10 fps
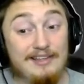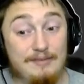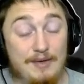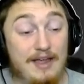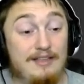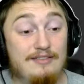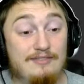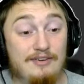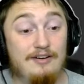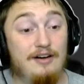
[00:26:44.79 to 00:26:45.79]

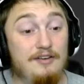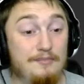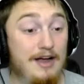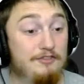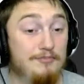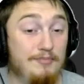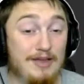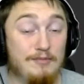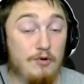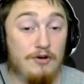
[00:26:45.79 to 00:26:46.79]
depends on your maximum
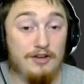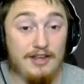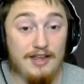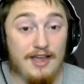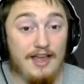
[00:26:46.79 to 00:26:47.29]
game quality,